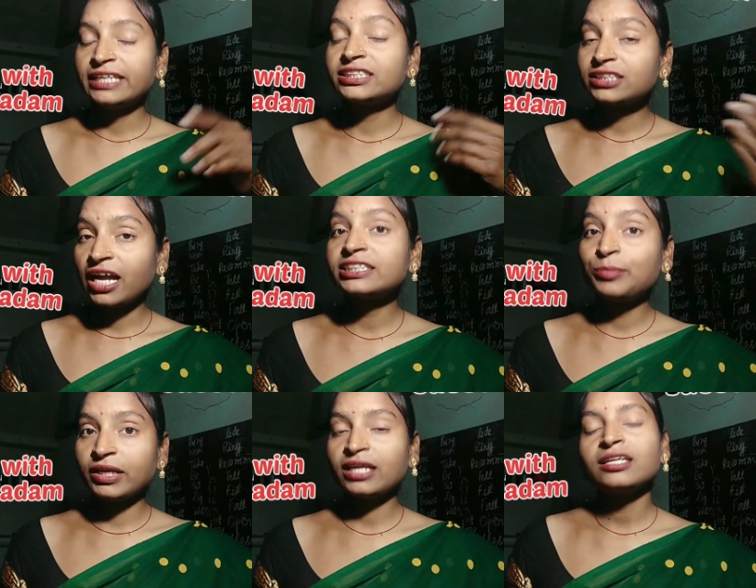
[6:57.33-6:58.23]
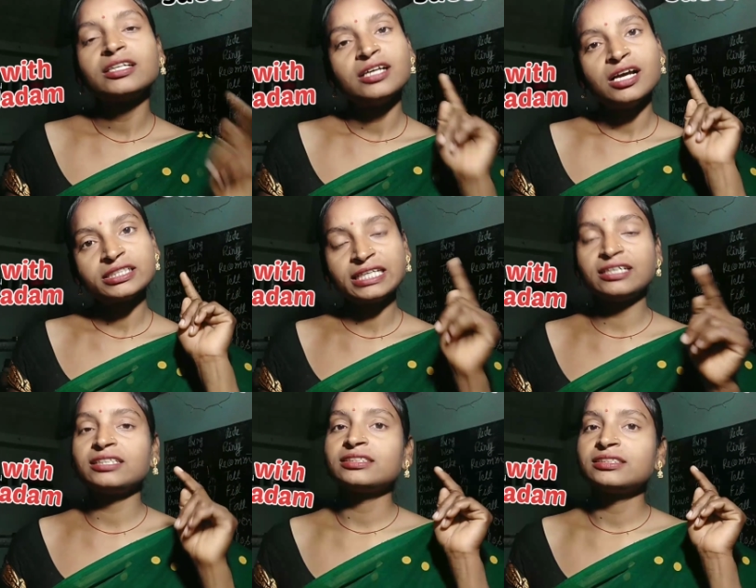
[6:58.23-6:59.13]
start speaking a
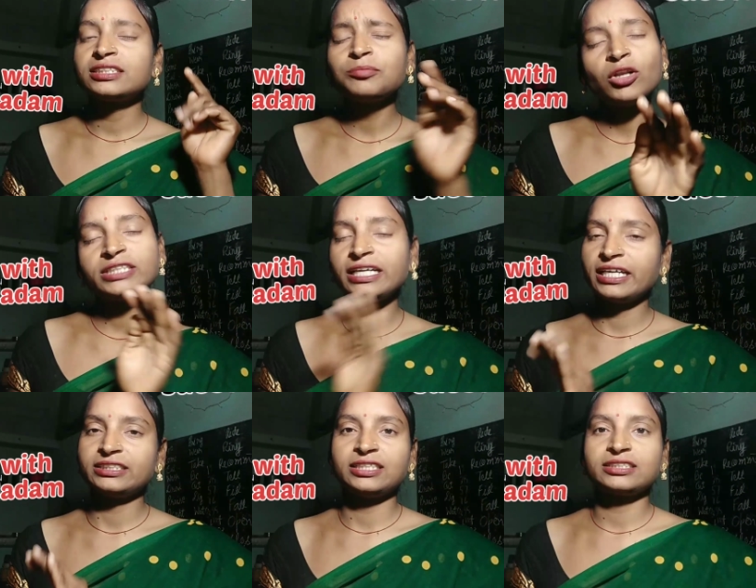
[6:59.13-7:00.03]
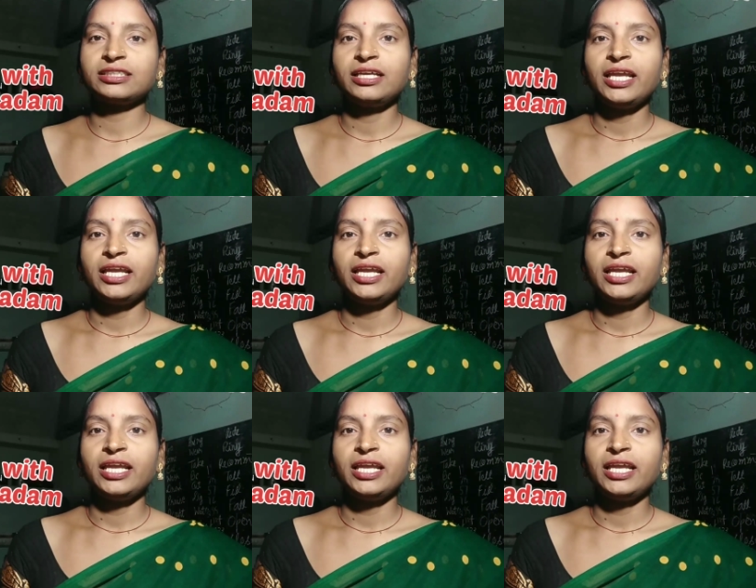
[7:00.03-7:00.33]
single small sentences,